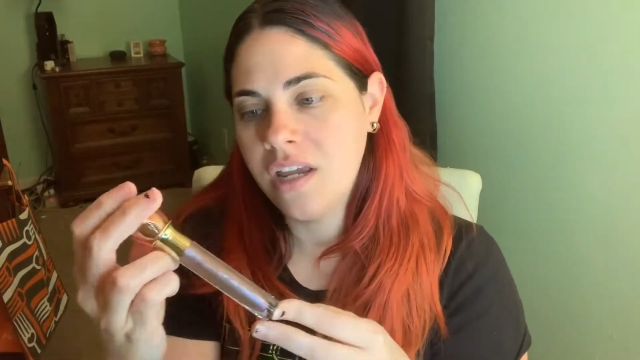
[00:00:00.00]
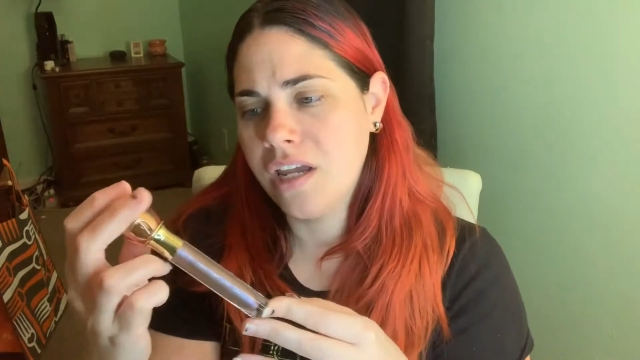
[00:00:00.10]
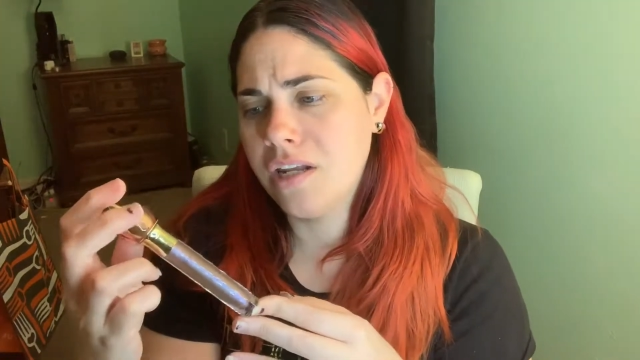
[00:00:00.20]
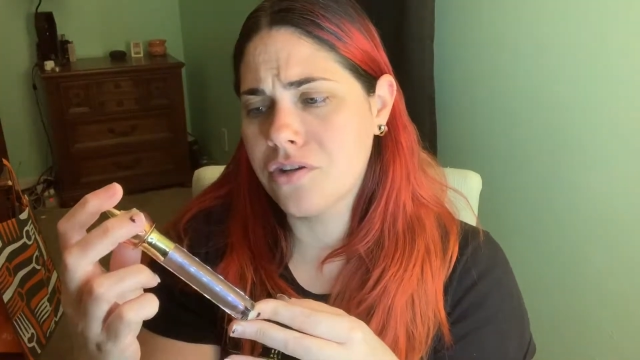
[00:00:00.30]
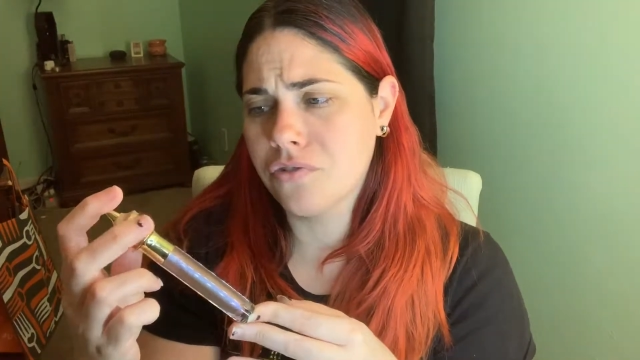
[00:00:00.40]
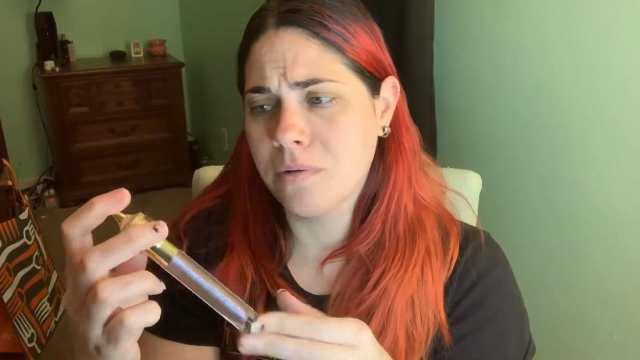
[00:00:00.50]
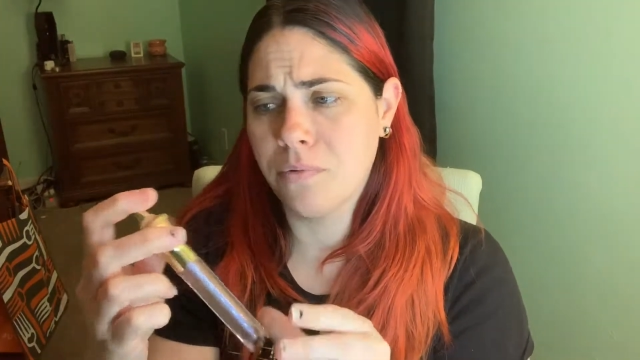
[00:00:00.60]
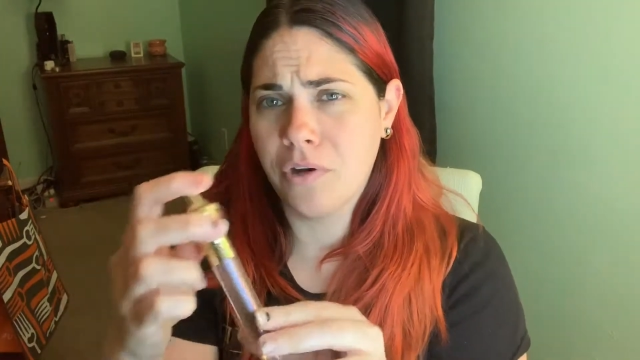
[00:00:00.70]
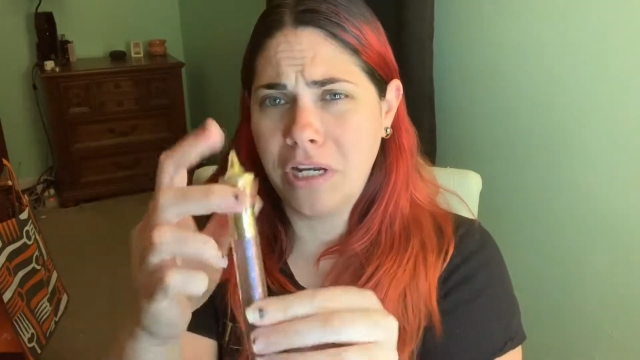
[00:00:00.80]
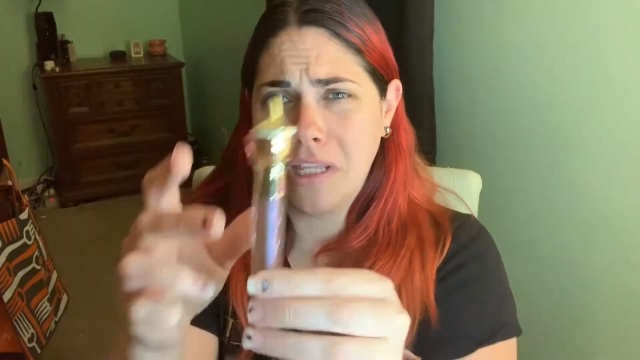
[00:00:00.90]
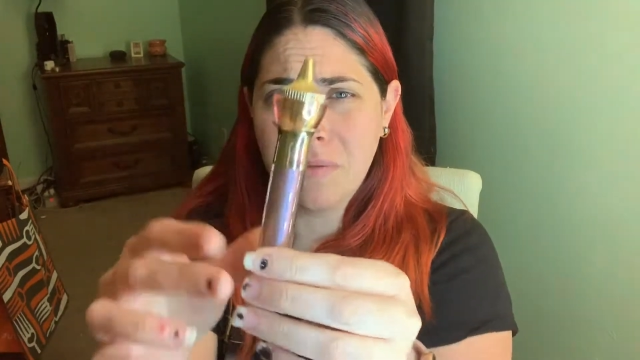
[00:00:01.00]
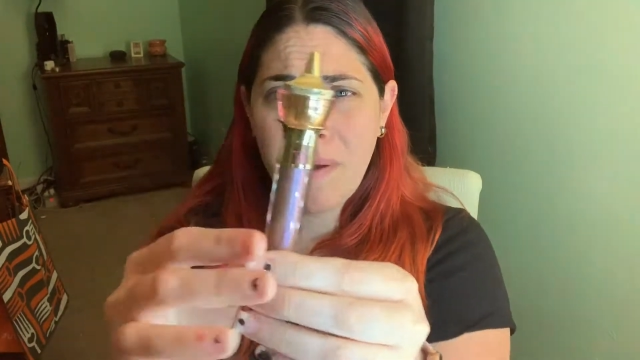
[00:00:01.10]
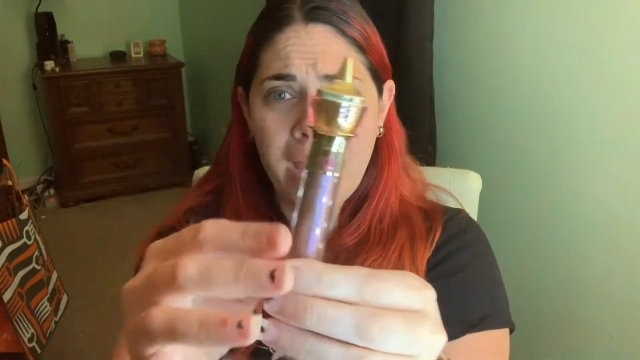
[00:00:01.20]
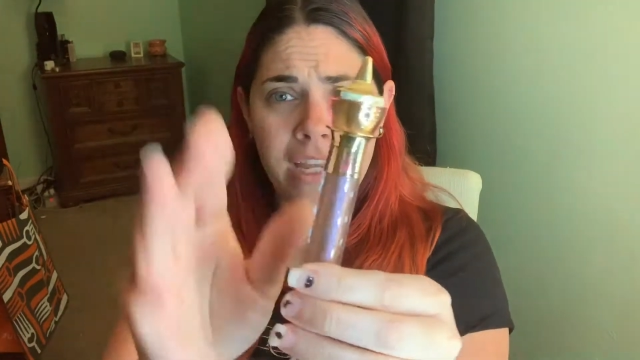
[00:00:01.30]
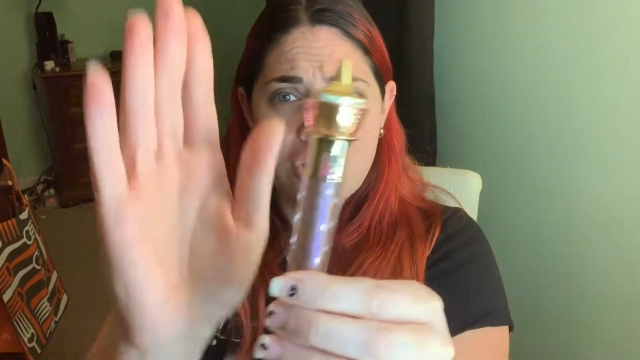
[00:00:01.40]
It is really pretty, and the
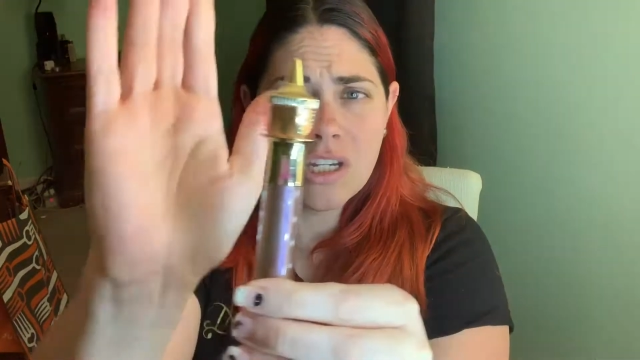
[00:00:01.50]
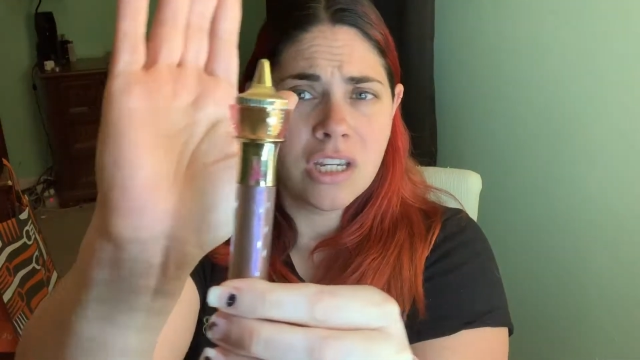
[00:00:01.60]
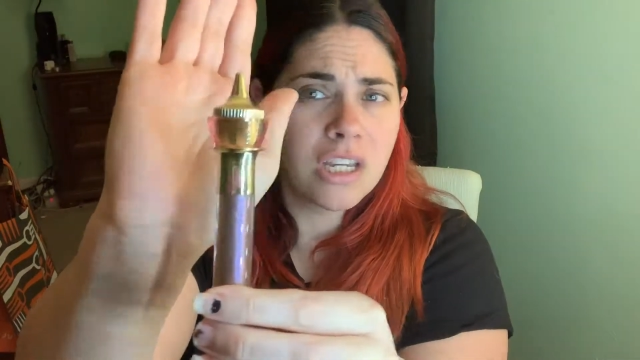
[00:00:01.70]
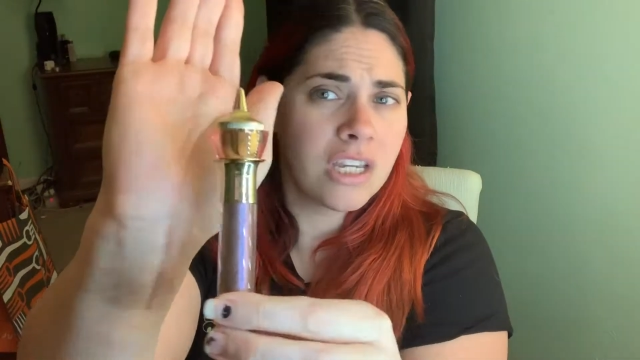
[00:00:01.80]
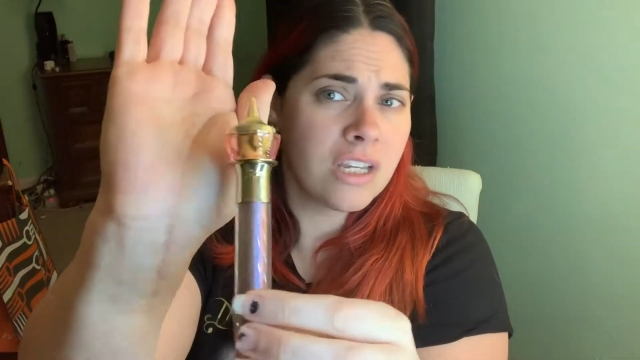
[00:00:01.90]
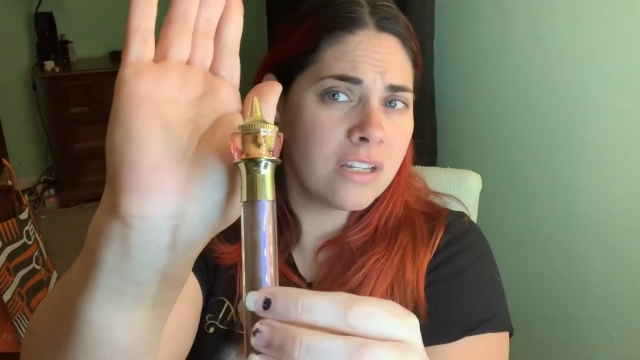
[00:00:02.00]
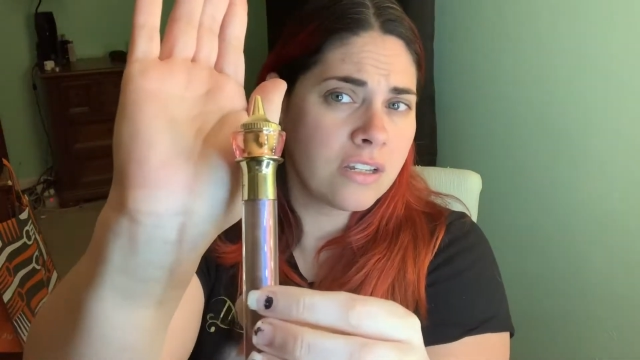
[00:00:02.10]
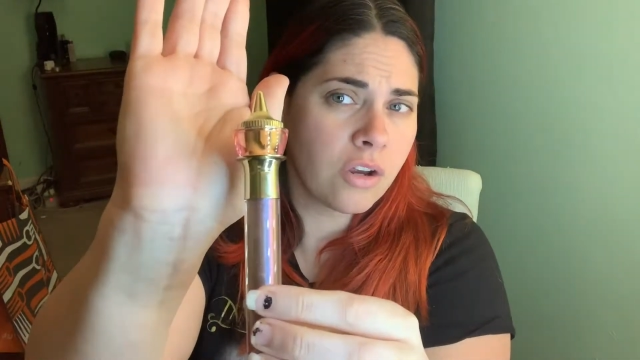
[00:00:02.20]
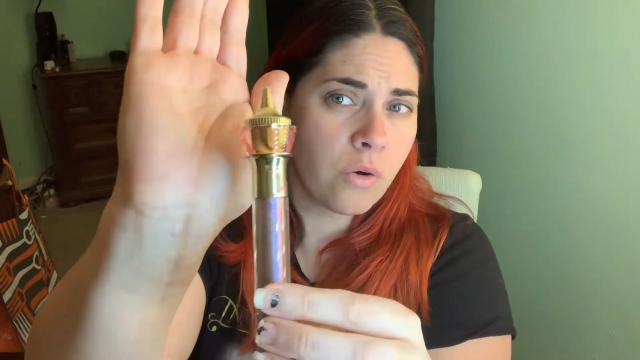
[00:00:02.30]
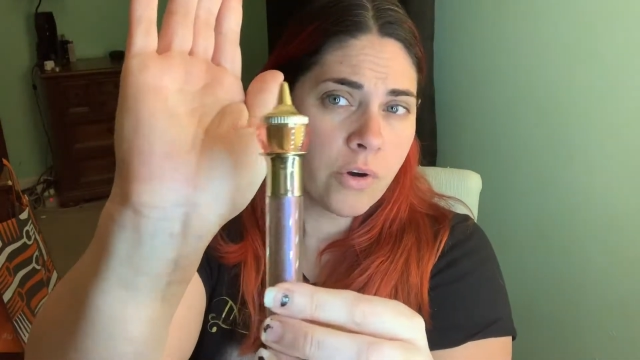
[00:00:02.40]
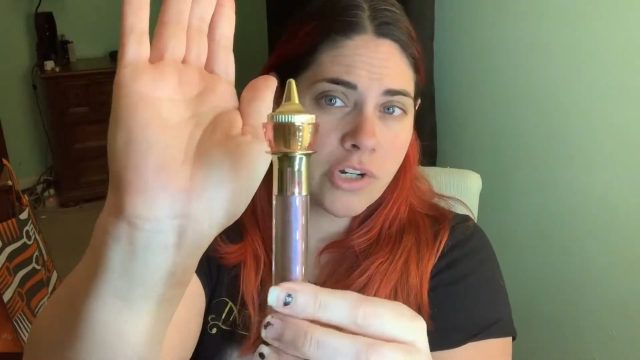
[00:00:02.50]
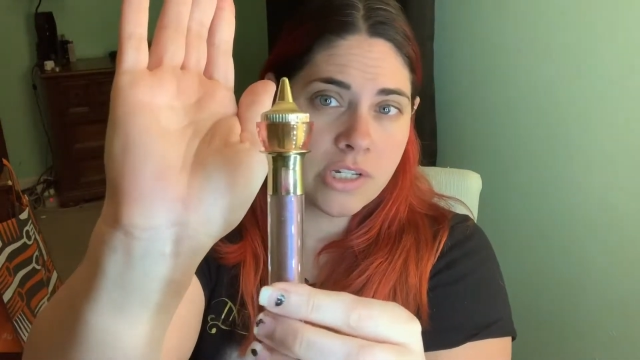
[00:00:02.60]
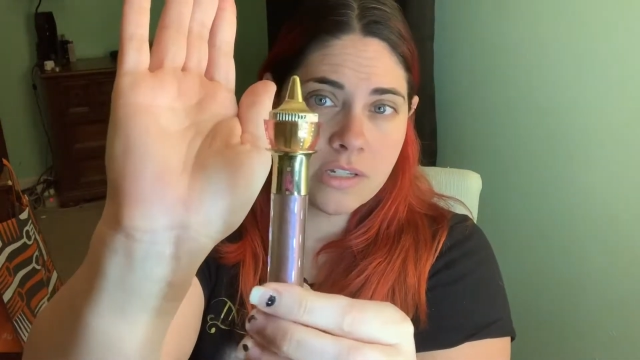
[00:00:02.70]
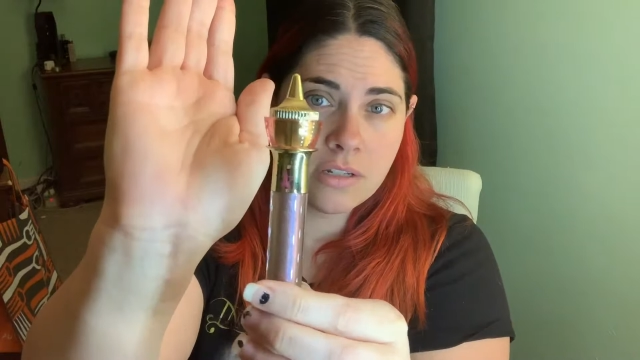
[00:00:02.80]
packaging is gorgeous.